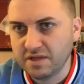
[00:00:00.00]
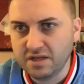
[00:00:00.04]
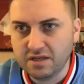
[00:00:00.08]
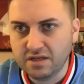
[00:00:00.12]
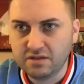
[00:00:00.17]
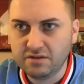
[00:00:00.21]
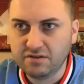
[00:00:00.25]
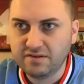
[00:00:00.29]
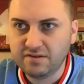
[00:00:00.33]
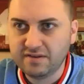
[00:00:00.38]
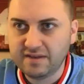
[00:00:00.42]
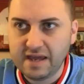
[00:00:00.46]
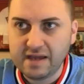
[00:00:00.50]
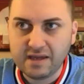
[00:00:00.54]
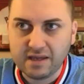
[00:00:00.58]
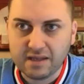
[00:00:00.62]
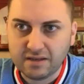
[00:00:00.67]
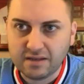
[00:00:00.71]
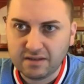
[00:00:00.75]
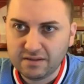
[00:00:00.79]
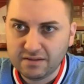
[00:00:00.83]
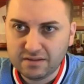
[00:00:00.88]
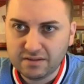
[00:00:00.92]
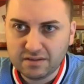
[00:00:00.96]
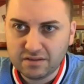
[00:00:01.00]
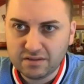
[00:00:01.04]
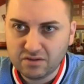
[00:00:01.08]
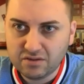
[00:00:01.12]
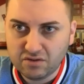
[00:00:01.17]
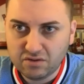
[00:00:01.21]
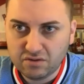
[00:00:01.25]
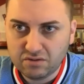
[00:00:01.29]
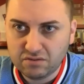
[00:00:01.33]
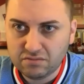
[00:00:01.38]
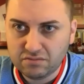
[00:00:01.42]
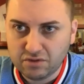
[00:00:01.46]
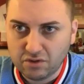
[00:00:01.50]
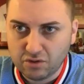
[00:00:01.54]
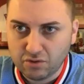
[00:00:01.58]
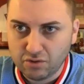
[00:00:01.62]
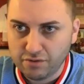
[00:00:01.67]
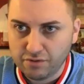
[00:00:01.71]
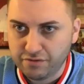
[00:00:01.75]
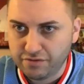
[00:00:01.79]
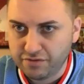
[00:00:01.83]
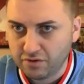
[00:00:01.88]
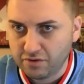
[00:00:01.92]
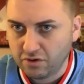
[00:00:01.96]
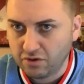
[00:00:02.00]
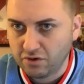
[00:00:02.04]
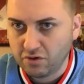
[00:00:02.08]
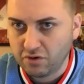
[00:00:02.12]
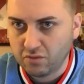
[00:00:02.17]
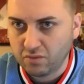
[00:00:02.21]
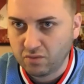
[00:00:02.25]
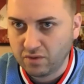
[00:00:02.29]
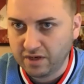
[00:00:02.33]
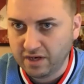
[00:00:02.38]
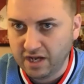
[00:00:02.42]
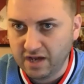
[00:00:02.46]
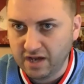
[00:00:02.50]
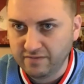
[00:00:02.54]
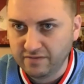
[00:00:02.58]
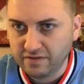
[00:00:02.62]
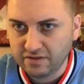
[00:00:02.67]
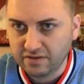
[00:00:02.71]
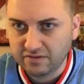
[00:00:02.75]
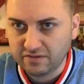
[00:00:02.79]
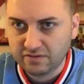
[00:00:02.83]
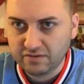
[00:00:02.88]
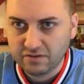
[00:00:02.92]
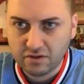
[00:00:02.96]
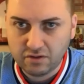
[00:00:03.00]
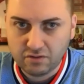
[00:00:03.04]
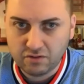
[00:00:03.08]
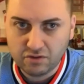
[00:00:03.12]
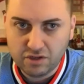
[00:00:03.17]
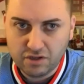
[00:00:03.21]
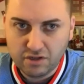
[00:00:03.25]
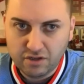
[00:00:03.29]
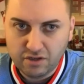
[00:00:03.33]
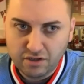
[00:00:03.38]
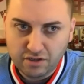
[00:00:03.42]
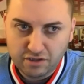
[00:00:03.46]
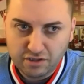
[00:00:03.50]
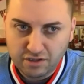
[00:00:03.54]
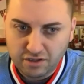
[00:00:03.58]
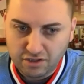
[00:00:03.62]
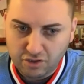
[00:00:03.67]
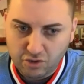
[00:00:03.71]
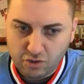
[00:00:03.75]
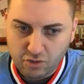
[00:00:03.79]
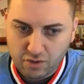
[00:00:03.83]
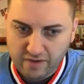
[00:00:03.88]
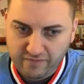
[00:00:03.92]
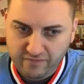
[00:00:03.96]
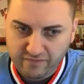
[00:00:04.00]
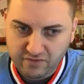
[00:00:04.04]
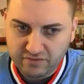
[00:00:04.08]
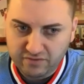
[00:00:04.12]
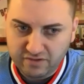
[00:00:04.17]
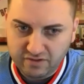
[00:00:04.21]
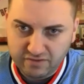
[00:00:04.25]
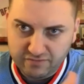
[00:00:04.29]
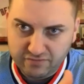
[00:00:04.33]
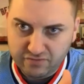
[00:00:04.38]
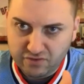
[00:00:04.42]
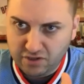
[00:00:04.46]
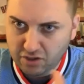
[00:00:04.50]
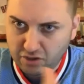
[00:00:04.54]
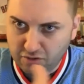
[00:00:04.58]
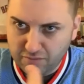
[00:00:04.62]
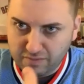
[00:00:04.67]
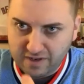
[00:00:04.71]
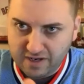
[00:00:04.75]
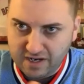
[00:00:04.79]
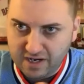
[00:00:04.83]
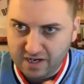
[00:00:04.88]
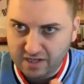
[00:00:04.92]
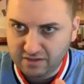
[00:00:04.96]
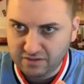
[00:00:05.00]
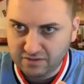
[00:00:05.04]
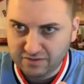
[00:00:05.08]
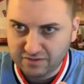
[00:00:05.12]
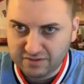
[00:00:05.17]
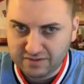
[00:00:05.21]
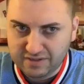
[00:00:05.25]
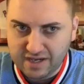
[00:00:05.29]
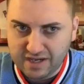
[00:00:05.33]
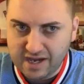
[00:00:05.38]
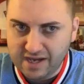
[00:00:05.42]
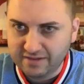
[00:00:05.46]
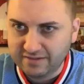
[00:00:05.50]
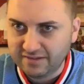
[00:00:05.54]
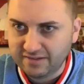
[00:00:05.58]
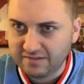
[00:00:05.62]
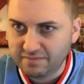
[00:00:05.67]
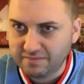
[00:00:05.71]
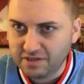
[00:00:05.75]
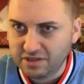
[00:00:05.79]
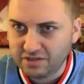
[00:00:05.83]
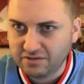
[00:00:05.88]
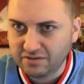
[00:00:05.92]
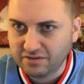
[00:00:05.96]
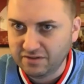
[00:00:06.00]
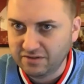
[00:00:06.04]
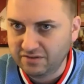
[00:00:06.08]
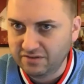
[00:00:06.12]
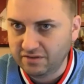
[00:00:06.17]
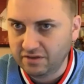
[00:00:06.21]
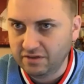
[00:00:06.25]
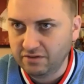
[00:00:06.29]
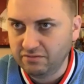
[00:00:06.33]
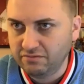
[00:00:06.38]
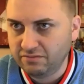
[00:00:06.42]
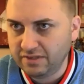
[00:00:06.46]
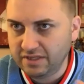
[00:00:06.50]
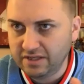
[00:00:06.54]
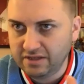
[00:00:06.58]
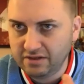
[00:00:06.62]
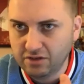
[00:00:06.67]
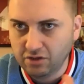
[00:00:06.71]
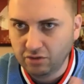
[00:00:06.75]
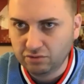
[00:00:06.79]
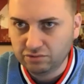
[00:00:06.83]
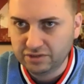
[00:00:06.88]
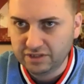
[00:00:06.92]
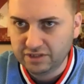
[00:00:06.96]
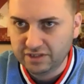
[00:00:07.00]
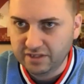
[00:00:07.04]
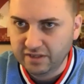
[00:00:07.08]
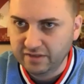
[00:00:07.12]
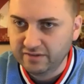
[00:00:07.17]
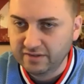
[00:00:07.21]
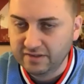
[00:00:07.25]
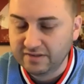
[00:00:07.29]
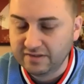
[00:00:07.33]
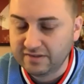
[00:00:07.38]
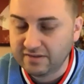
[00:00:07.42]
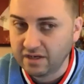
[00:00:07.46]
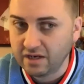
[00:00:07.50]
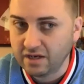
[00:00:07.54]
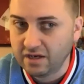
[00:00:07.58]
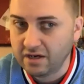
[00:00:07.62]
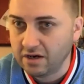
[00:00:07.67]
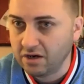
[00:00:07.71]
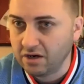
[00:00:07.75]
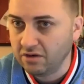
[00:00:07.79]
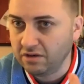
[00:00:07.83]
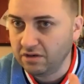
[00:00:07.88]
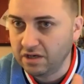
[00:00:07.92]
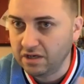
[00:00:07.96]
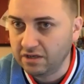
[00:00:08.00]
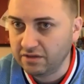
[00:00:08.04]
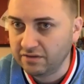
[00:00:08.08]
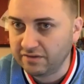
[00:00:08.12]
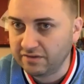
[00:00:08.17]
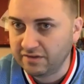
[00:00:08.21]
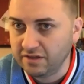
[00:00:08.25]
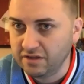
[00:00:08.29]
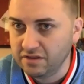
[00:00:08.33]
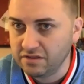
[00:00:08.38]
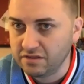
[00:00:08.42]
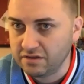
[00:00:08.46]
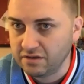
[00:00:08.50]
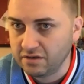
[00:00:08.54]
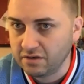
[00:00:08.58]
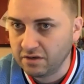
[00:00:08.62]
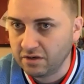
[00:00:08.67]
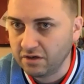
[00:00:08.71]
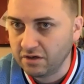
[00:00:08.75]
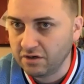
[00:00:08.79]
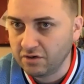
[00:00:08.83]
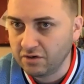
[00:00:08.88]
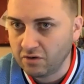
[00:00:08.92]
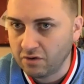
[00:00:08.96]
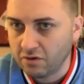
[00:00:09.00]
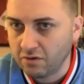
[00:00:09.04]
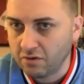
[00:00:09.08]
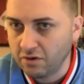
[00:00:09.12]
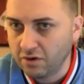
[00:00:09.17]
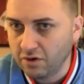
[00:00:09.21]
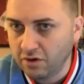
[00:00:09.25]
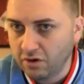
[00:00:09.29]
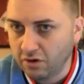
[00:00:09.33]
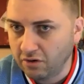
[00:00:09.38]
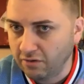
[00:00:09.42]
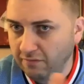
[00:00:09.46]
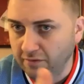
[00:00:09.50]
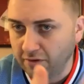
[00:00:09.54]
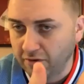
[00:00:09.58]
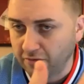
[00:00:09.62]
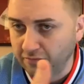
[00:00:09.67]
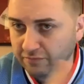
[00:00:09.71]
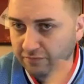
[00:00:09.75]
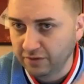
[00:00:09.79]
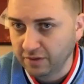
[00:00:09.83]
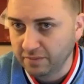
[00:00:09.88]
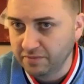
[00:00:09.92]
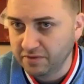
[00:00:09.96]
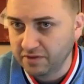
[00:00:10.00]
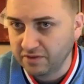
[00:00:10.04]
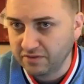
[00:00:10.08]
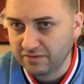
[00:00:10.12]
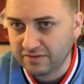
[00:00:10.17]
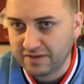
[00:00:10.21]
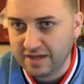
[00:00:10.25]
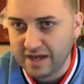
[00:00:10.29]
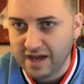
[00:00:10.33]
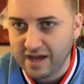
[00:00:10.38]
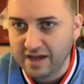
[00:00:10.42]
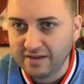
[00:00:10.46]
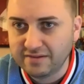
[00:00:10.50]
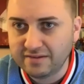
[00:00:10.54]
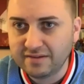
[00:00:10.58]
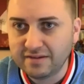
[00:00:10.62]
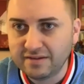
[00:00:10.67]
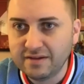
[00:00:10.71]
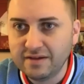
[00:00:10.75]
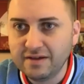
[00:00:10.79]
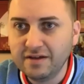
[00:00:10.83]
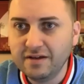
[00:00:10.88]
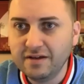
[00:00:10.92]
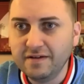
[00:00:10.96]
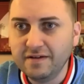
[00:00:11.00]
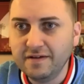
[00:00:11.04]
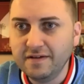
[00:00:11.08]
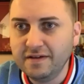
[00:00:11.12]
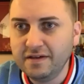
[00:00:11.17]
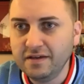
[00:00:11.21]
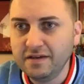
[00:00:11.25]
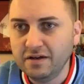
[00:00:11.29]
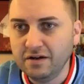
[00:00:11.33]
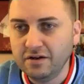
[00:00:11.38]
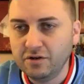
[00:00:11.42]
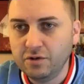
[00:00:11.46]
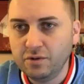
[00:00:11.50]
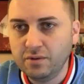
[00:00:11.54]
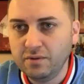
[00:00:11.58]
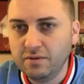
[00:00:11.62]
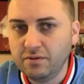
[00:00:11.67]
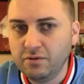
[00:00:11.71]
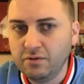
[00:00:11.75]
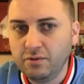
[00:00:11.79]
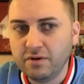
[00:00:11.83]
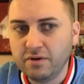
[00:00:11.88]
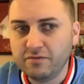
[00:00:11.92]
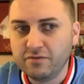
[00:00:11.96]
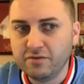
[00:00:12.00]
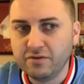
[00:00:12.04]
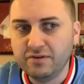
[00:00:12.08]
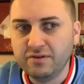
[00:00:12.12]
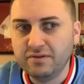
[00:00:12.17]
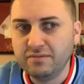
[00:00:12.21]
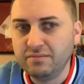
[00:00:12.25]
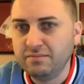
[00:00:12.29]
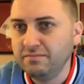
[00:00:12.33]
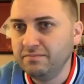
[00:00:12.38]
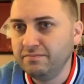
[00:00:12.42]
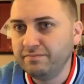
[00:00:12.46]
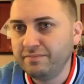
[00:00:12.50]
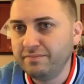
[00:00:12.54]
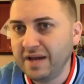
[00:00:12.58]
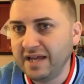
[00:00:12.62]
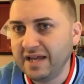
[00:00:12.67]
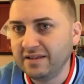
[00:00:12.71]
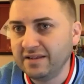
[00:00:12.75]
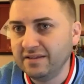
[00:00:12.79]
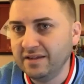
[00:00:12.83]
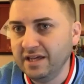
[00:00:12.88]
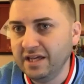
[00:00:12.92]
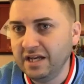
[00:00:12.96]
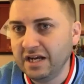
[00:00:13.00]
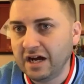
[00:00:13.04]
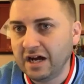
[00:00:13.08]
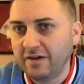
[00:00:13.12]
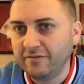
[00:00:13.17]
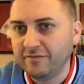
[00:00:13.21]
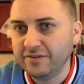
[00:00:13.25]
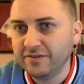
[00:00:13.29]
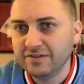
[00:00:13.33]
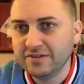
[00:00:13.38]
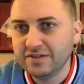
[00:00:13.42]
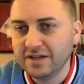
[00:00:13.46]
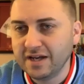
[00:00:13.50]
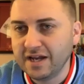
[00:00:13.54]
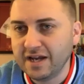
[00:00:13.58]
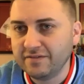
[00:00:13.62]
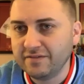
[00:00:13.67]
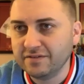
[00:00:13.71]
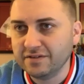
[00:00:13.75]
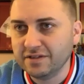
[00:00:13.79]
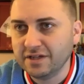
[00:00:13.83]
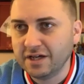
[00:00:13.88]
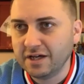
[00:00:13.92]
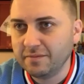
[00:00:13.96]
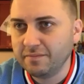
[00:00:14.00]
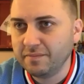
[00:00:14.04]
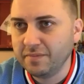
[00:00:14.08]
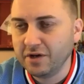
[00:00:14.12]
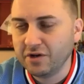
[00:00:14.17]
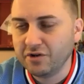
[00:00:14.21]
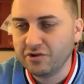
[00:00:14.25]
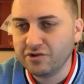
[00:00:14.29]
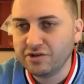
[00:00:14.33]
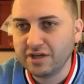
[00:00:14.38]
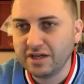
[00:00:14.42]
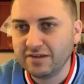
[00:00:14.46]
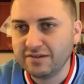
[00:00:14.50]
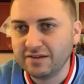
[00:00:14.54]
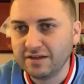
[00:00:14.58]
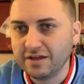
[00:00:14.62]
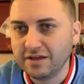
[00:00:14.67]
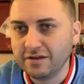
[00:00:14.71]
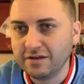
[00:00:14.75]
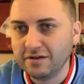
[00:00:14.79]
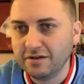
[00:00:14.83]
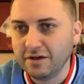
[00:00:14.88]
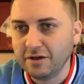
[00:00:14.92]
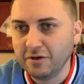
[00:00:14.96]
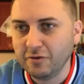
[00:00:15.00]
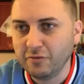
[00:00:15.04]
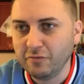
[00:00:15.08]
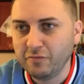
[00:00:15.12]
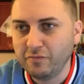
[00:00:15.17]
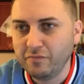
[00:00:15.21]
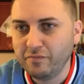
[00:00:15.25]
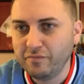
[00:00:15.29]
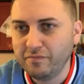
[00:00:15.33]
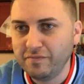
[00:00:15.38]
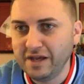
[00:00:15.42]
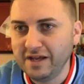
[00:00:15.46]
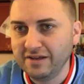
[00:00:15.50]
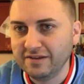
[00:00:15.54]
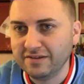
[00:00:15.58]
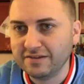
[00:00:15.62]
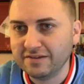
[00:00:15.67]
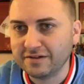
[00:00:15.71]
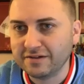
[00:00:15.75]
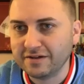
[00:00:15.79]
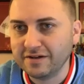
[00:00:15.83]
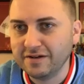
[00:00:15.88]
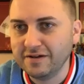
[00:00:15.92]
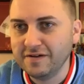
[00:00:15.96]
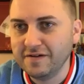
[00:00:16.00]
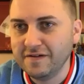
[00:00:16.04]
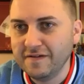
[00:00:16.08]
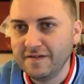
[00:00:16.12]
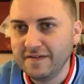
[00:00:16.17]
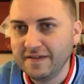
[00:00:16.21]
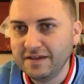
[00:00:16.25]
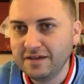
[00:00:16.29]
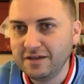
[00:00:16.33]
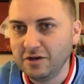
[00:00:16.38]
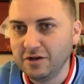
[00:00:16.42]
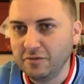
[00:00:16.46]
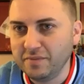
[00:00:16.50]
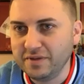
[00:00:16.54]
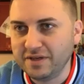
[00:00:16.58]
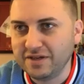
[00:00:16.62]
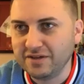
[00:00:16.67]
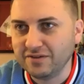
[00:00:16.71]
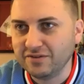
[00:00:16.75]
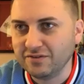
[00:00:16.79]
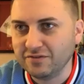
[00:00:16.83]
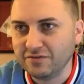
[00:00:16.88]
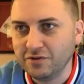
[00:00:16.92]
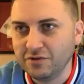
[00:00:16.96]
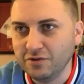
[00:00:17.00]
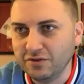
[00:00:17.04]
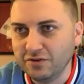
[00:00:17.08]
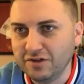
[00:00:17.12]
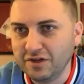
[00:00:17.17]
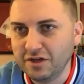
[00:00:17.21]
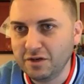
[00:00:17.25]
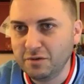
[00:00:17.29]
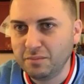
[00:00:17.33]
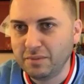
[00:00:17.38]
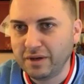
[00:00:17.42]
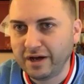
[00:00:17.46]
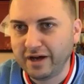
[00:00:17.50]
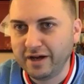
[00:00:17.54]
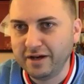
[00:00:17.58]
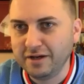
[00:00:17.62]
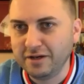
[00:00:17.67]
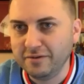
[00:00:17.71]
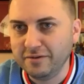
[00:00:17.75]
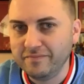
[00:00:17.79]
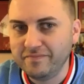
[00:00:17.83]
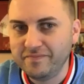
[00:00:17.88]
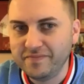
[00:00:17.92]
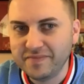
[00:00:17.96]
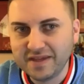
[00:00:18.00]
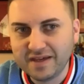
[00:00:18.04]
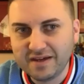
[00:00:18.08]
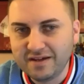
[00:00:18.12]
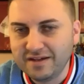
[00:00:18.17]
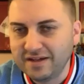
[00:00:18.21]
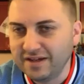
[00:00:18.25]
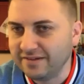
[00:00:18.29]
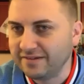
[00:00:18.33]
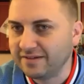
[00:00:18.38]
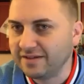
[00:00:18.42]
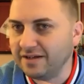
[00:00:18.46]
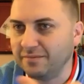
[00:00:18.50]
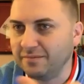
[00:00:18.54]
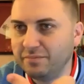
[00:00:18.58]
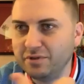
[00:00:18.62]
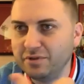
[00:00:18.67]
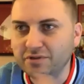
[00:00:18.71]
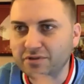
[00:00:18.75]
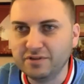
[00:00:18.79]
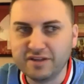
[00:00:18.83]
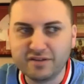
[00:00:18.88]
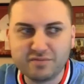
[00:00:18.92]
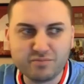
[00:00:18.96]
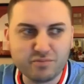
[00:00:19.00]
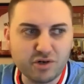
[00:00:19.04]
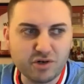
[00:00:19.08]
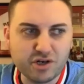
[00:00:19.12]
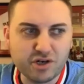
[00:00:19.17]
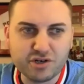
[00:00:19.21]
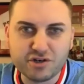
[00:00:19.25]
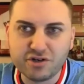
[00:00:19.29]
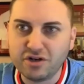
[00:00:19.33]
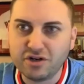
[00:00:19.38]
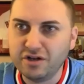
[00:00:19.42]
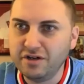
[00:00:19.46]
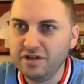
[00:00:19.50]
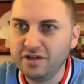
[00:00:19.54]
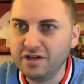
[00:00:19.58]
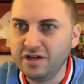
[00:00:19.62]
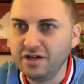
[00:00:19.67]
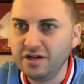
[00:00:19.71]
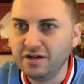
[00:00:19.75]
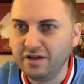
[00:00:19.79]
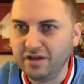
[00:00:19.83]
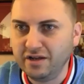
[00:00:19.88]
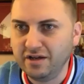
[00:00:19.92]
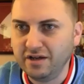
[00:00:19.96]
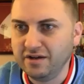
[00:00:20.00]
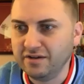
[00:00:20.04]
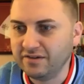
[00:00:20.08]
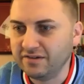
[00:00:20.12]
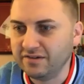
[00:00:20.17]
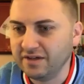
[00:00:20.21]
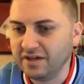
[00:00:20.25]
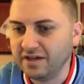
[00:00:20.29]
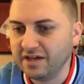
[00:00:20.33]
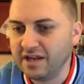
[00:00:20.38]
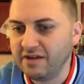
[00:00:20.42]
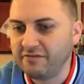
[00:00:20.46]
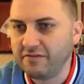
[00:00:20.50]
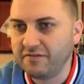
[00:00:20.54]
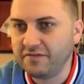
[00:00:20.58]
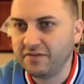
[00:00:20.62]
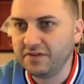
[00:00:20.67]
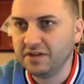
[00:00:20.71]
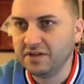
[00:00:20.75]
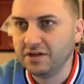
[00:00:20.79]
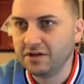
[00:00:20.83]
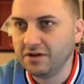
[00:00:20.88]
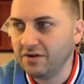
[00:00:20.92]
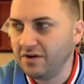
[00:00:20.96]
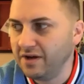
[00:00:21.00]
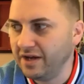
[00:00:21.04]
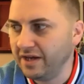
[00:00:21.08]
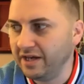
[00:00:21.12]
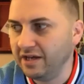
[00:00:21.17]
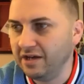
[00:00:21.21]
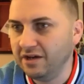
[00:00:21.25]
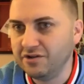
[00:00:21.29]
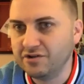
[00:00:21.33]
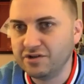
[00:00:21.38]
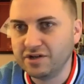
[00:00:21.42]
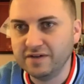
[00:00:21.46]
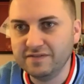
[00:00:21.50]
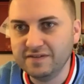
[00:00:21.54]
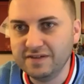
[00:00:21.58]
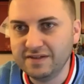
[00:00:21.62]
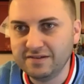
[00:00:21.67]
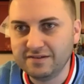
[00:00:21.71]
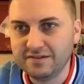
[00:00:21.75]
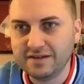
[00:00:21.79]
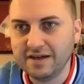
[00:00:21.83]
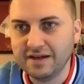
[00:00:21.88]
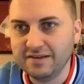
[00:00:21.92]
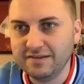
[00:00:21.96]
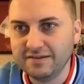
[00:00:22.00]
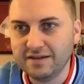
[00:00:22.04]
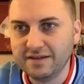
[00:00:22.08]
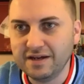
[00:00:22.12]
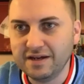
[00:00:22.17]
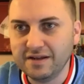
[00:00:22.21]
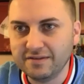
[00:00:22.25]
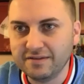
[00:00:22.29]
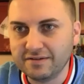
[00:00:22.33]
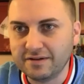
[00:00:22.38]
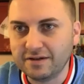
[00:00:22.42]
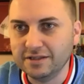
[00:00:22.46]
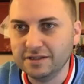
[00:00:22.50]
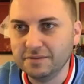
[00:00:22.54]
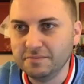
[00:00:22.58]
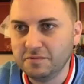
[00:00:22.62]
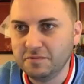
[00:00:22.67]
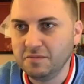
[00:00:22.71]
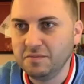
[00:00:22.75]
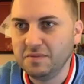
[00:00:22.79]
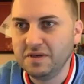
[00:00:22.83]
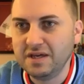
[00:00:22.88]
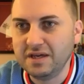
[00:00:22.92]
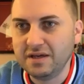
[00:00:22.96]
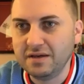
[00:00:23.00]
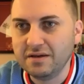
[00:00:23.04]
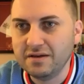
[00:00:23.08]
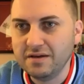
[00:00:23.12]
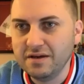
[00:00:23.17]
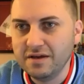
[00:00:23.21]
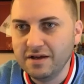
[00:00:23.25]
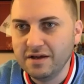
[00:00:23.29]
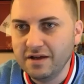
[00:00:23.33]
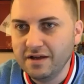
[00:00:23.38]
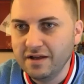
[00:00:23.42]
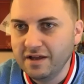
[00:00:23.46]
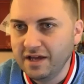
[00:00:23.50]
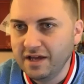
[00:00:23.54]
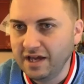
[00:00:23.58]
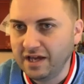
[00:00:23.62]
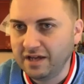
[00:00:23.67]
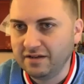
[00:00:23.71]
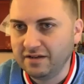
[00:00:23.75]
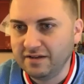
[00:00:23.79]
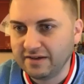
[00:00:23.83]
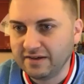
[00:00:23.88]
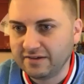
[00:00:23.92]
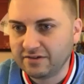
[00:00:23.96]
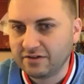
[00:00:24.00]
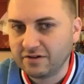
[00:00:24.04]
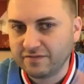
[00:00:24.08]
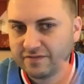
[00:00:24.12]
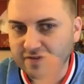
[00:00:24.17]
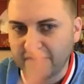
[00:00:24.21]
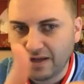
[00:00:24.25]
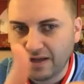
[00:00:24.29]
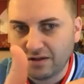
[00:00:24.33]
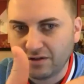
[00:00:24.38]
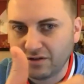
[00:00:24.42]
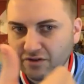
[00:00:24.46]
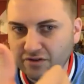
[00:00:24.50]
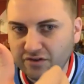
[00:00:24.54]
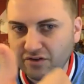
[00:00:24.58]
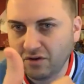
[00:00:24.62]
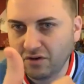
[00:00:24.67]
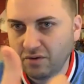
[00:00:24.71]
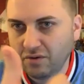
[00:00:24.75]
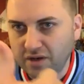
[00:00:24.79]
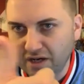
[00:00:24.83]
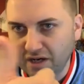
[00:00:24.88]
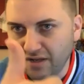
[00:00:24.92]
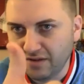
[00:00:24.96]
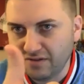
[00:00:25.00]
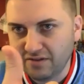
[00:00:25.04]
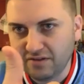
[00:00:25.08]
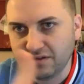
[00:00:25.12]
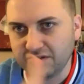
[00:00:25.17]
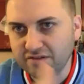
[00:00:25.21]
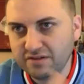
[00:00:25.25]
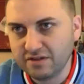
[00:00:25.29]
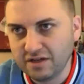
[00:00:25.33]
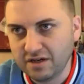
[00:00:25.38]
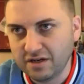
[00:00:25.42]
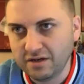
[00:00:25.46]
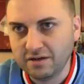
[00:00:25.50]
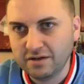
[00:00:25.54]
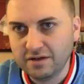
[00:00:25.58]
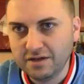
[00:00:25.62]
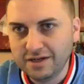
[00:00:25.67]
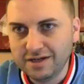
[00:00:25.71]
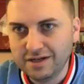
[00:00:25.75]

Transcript: hit second or third or what have you. So, whoever's in front or behind those guys, especially say Goldie does hit second, Arenado's hitting third or flip those guys, whoever's batting leadoff is going to have a lot better chance of getting on base or, because of who's hitting behind him. That's going to put less pressure on DeYoung. DeYoung's not going to have to feel like, I got to drive these guys in. It's all up to me. And Dexter Fowler and so on. It's just going to